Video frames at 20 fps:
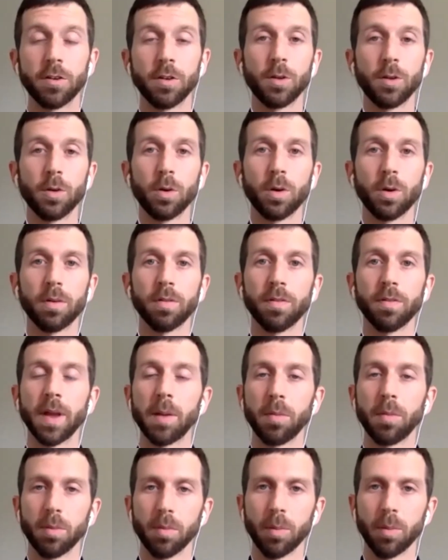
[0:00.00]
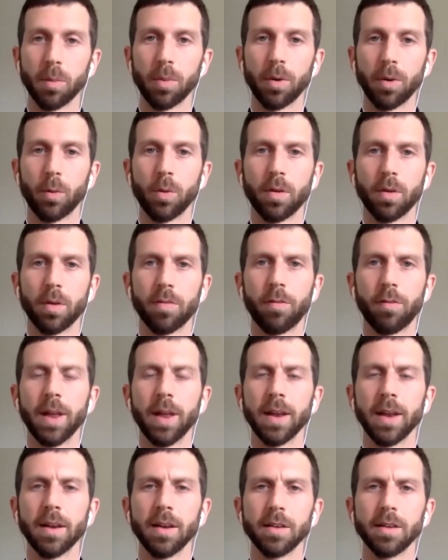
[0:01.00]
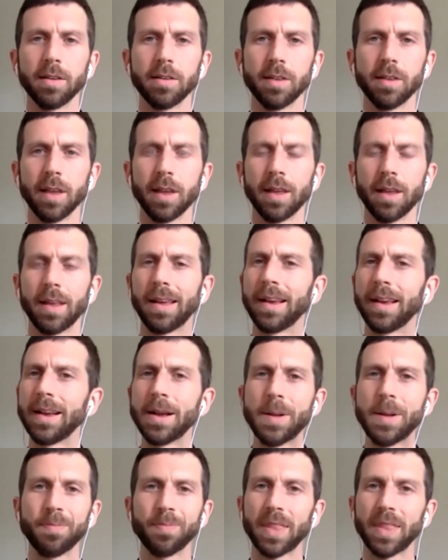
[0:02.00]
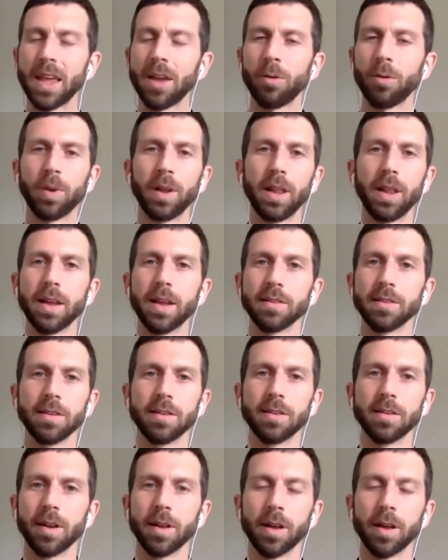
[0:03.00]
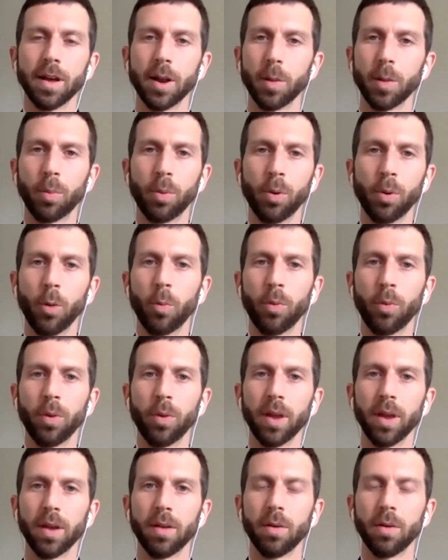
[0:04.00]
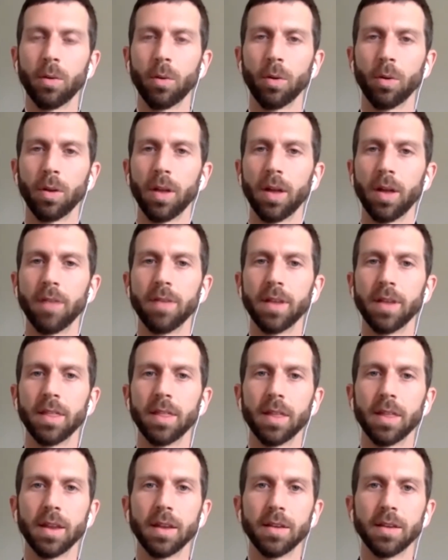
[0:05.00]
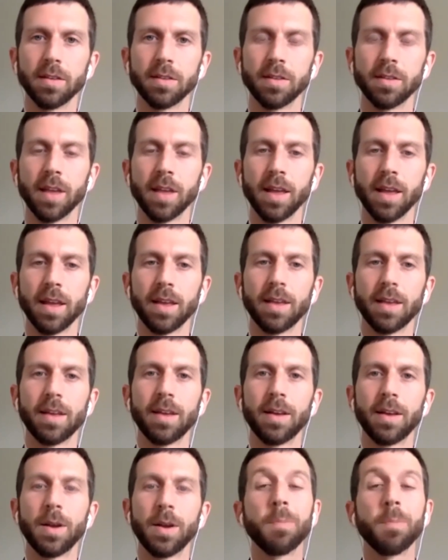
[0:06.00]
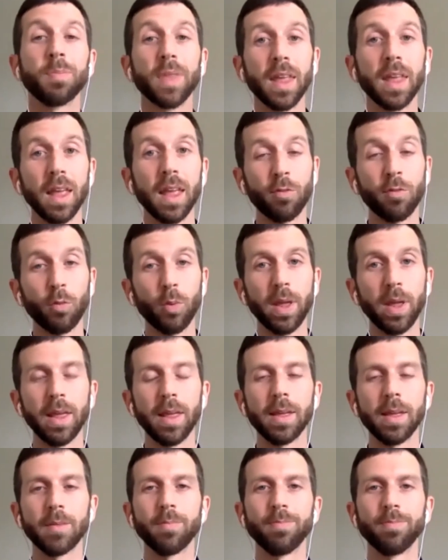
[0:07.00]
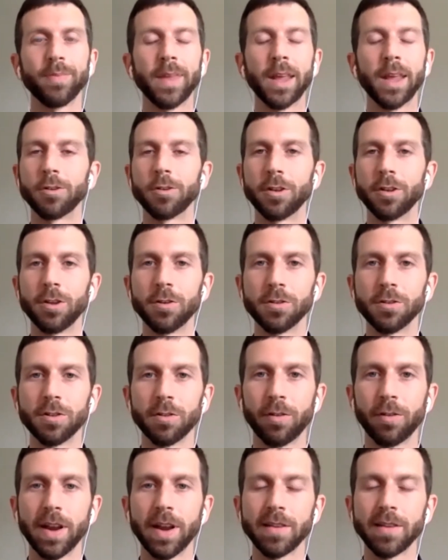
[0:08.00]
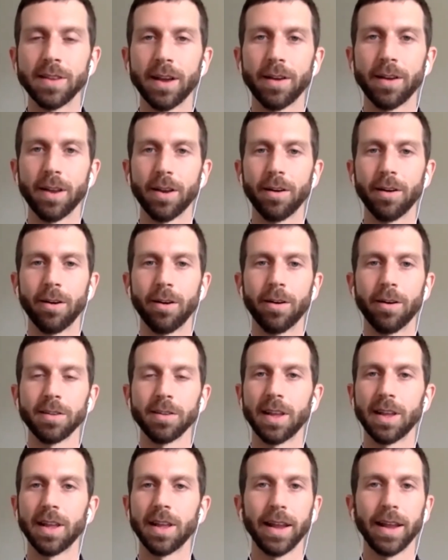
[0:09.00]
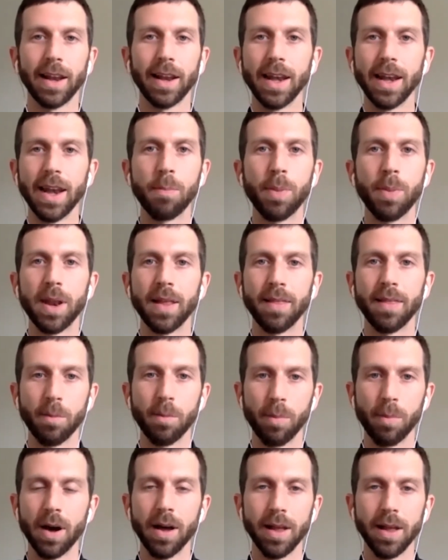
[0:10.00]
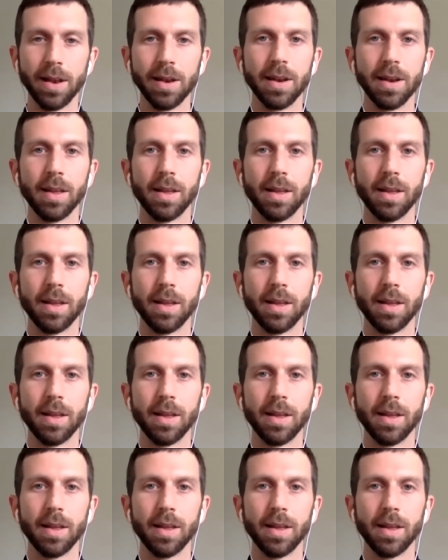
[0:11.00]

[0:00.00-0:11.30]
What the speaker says: your family member or your friend and say, that really isn't an appropriate or loving thing to say. If we, to use the phrase that I heard as a kid, like nip it in the bud,